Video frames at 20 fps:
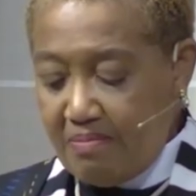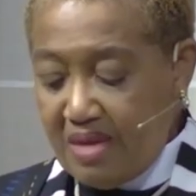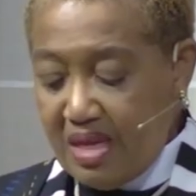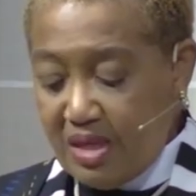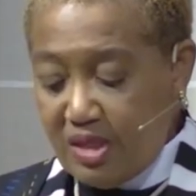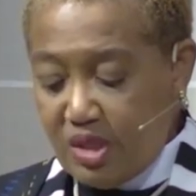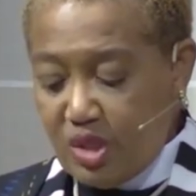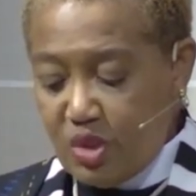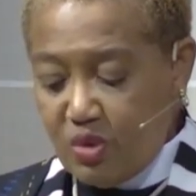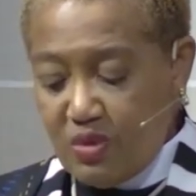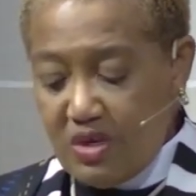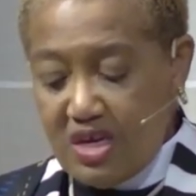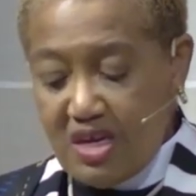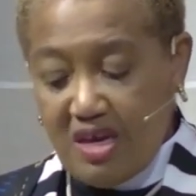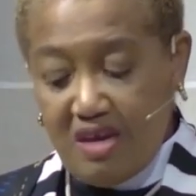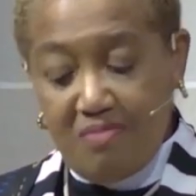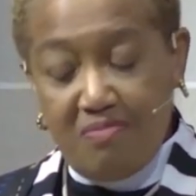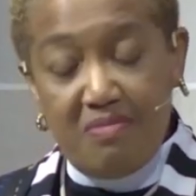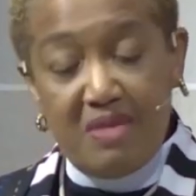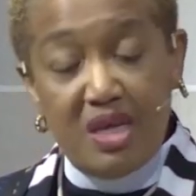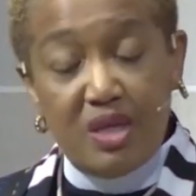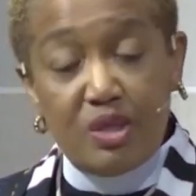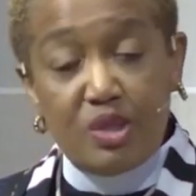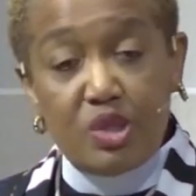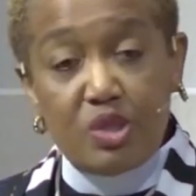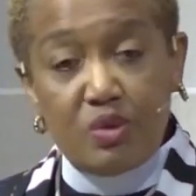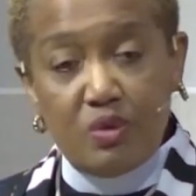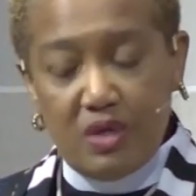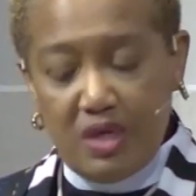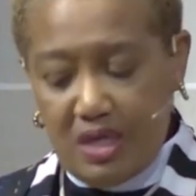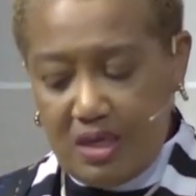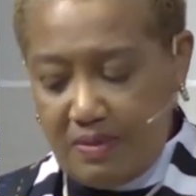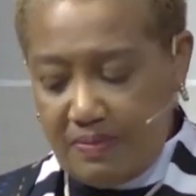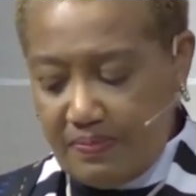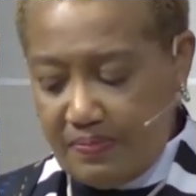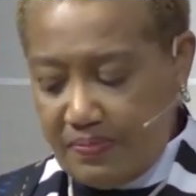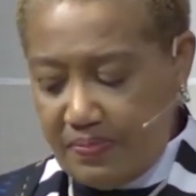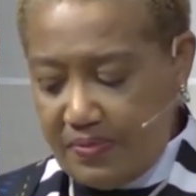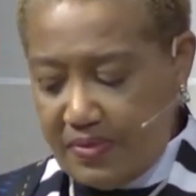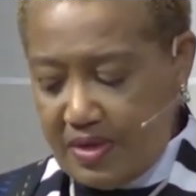ministry in
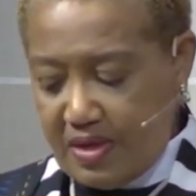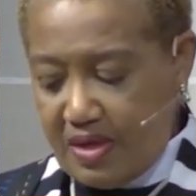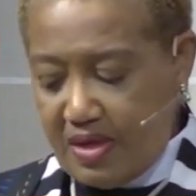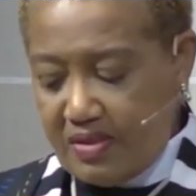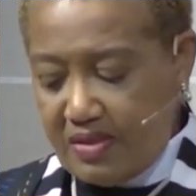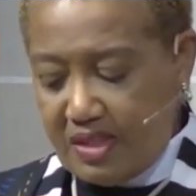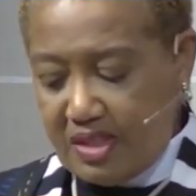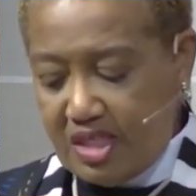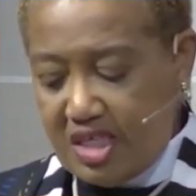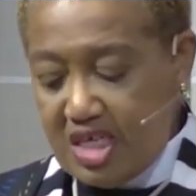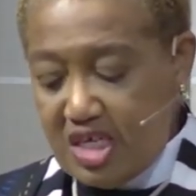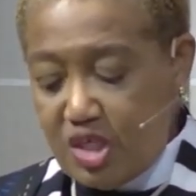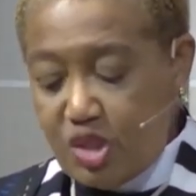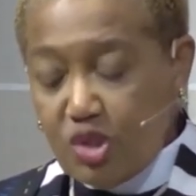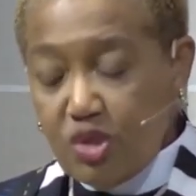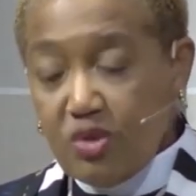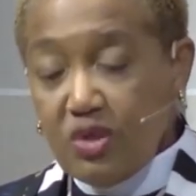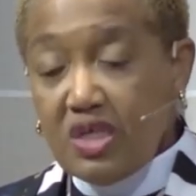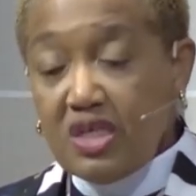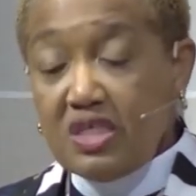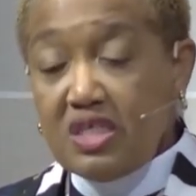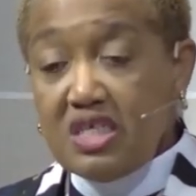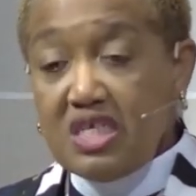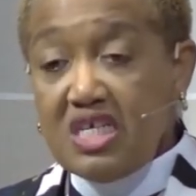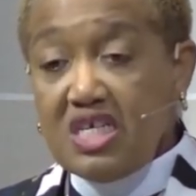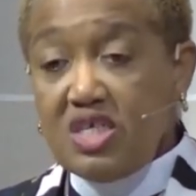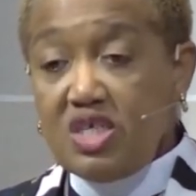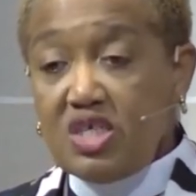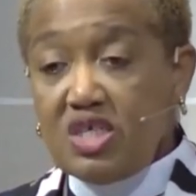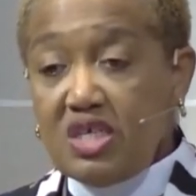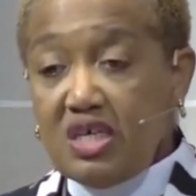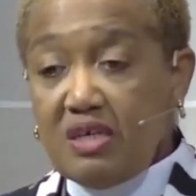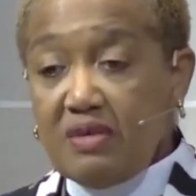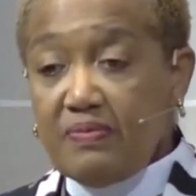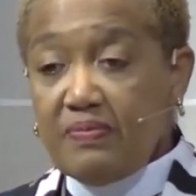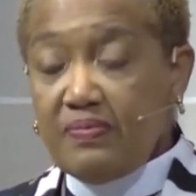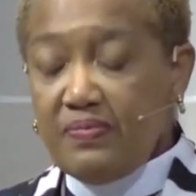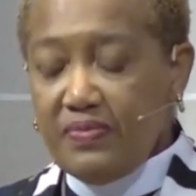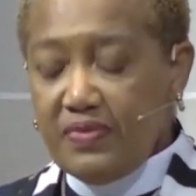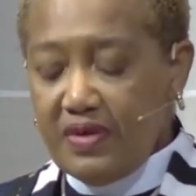ministering, the teacher in
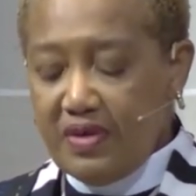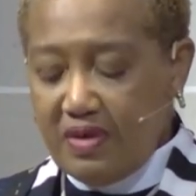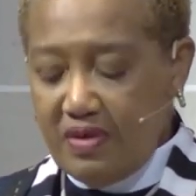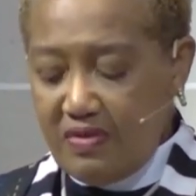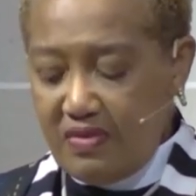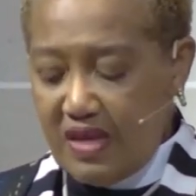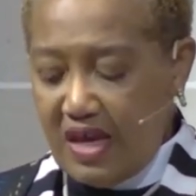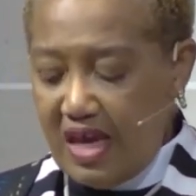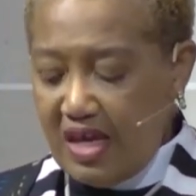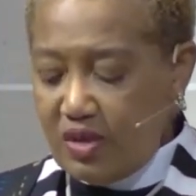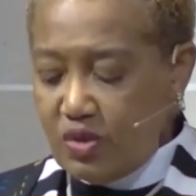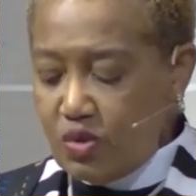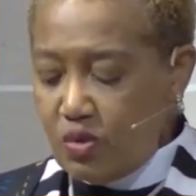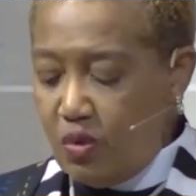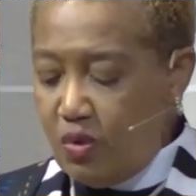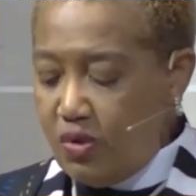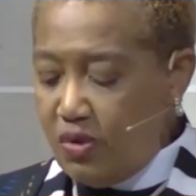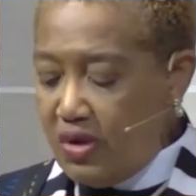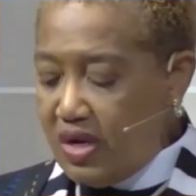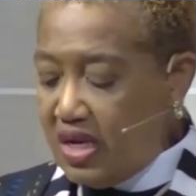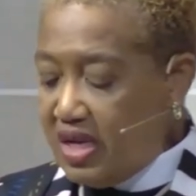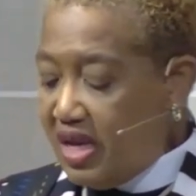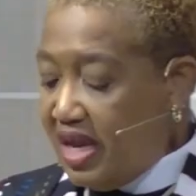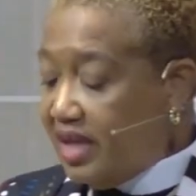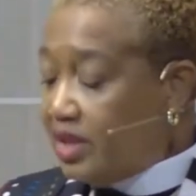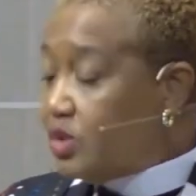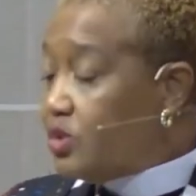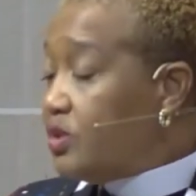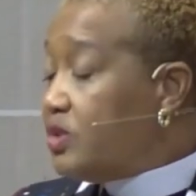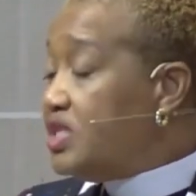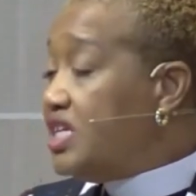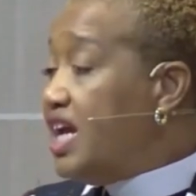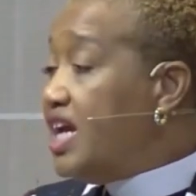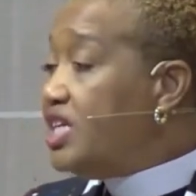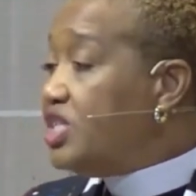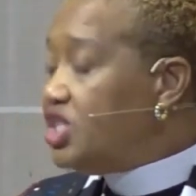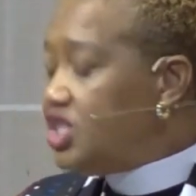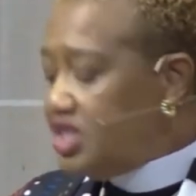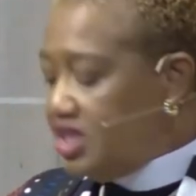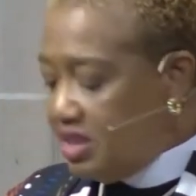teaching, the exhorter in
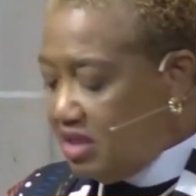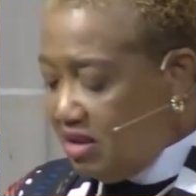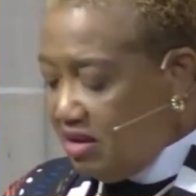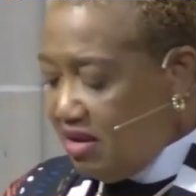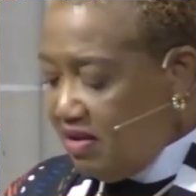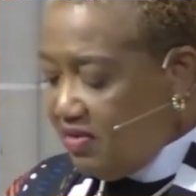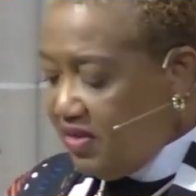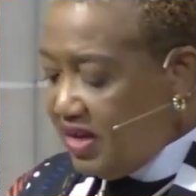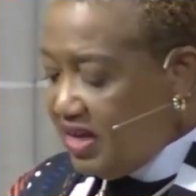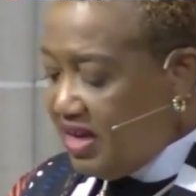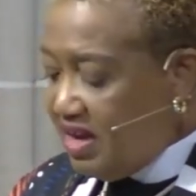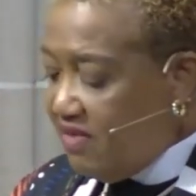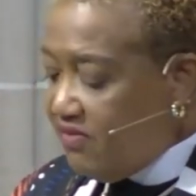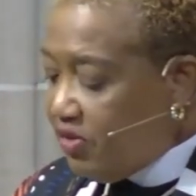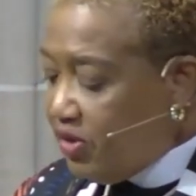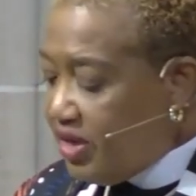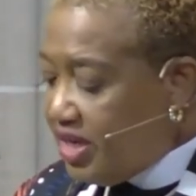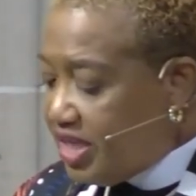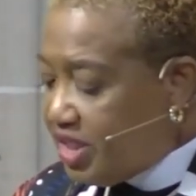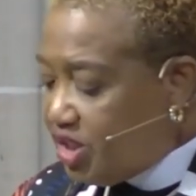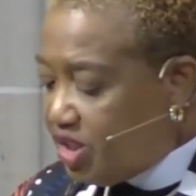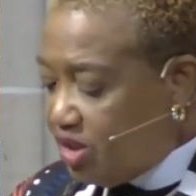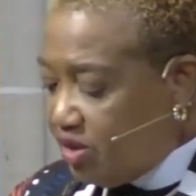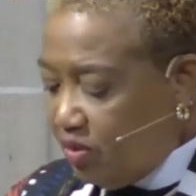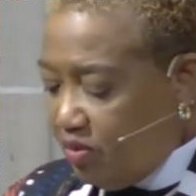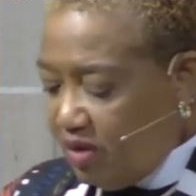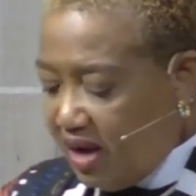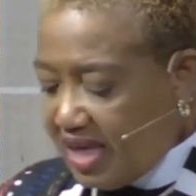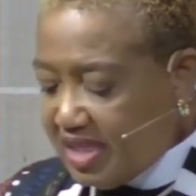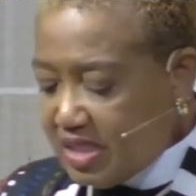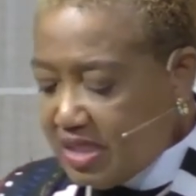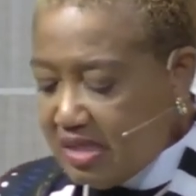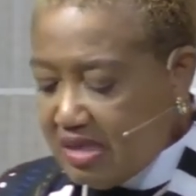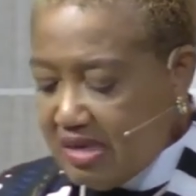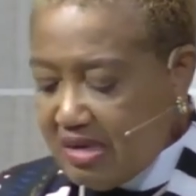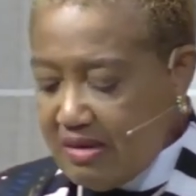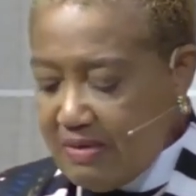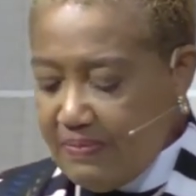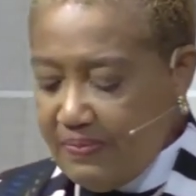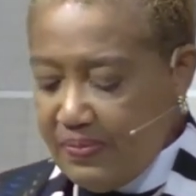exhortation, the giver in
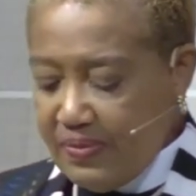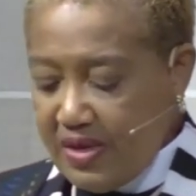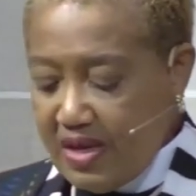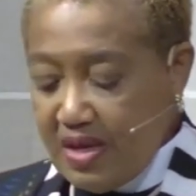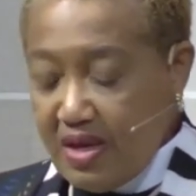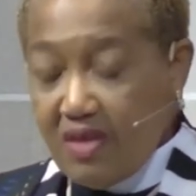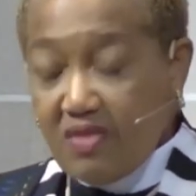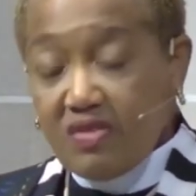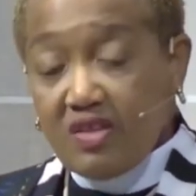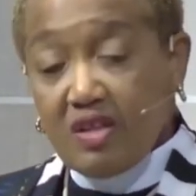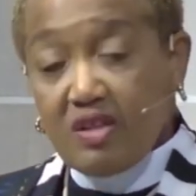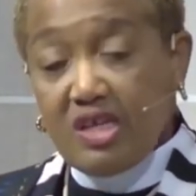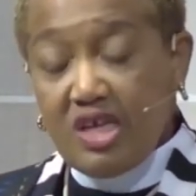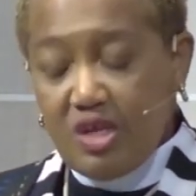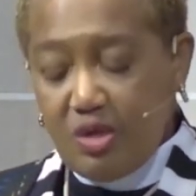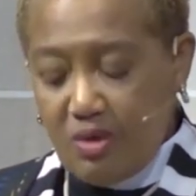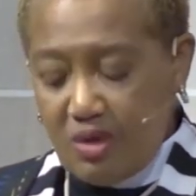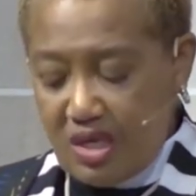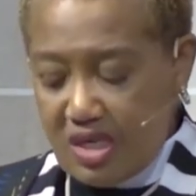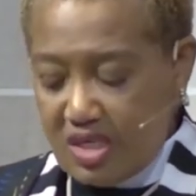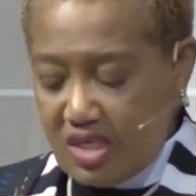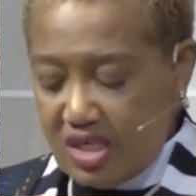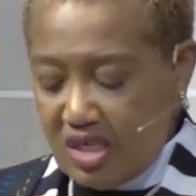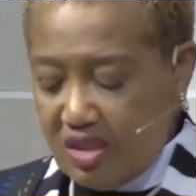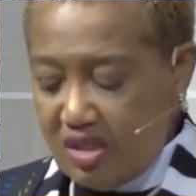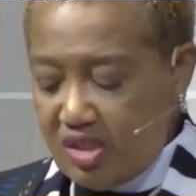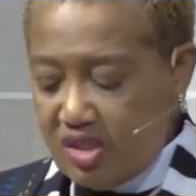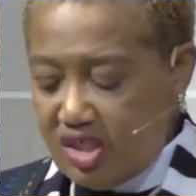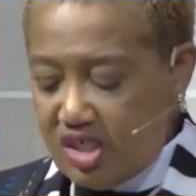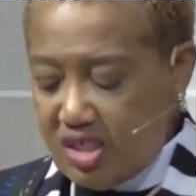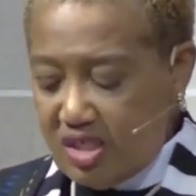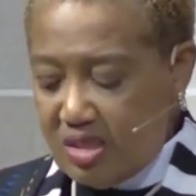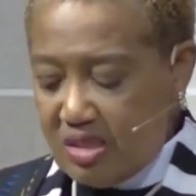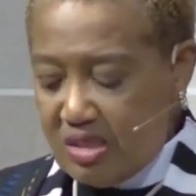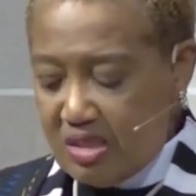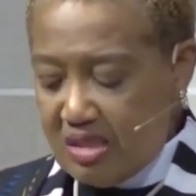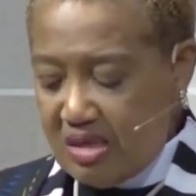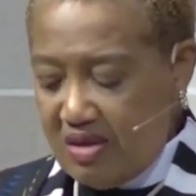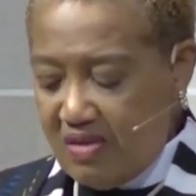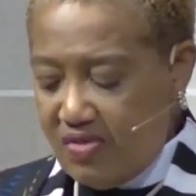generosity, the leader in
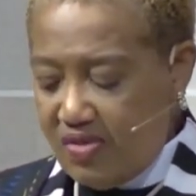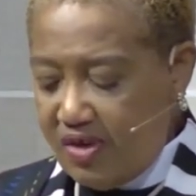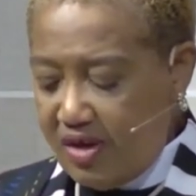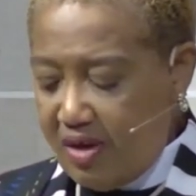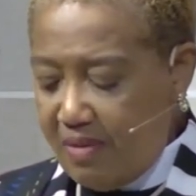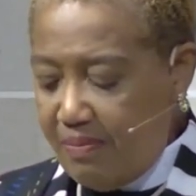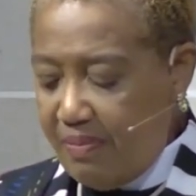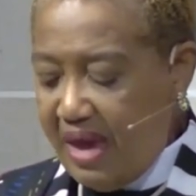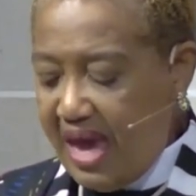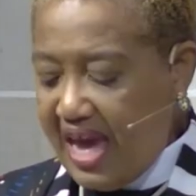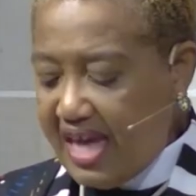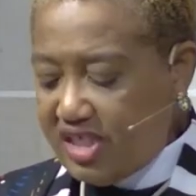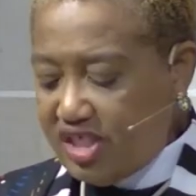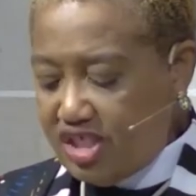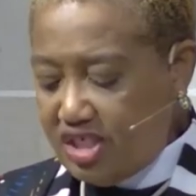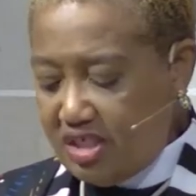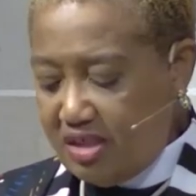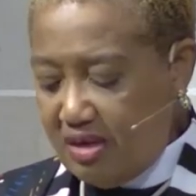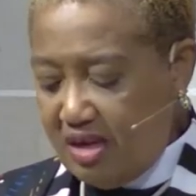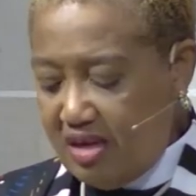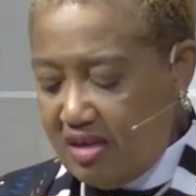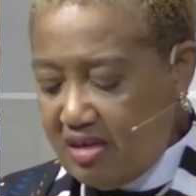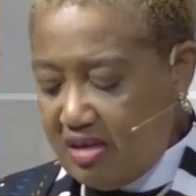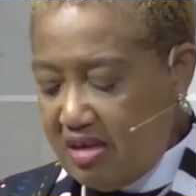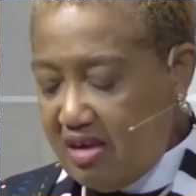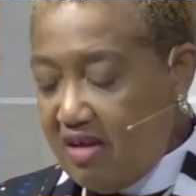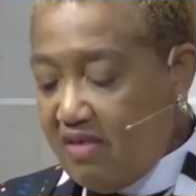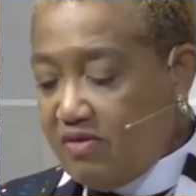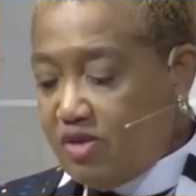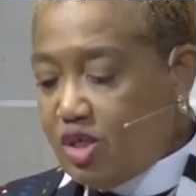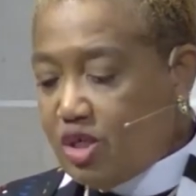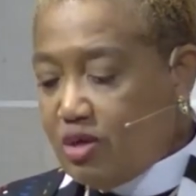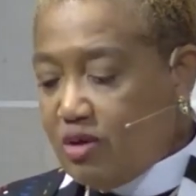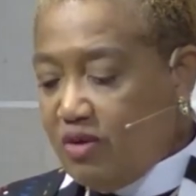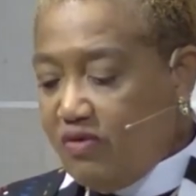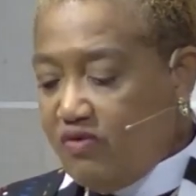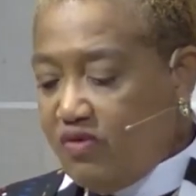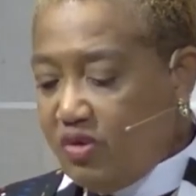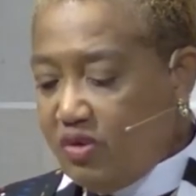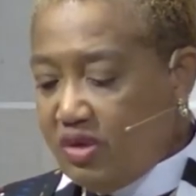diligence, the compassionate in
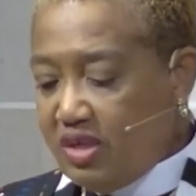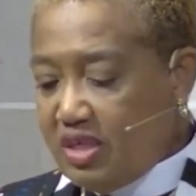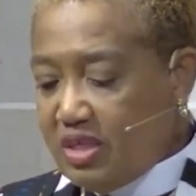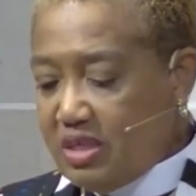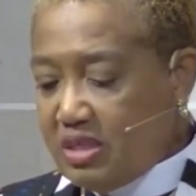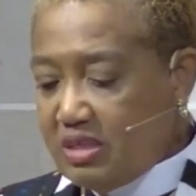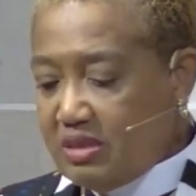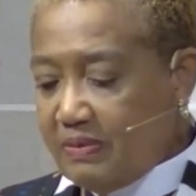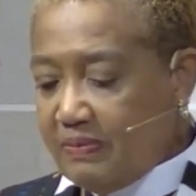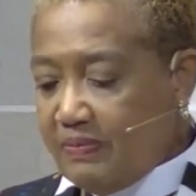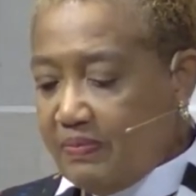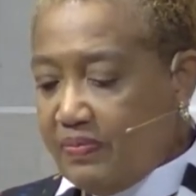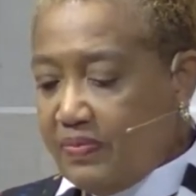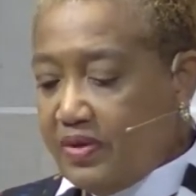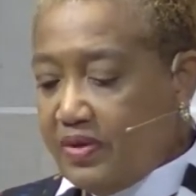cheerfulness.